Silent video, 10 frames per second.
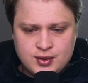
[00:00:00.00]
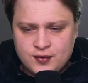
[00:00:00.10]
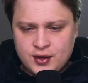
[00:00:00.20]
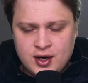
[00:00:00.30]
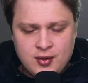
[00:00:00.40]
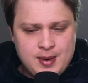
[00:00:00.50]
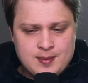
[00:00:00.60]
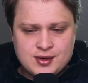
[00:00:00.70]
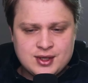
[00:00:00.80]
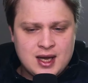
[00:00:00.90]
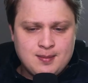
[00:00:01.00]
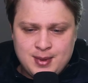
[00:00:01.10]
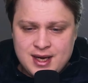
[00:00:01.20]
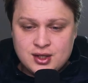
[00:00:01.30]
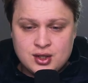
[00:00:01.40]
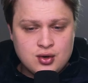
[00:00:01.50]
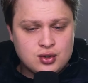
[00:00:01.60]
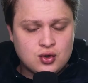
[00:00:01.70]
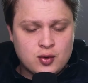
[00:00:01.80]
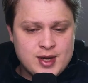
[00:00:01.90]
So if you're hearing people saying big
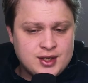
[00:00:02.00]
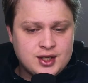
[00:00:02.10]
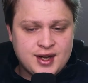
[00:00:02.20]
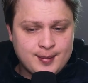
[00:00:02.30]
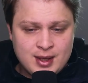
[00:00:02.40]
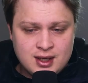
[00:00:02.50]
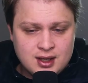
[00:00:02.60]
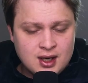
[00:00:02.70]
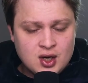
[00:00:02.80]
snowstorm is coming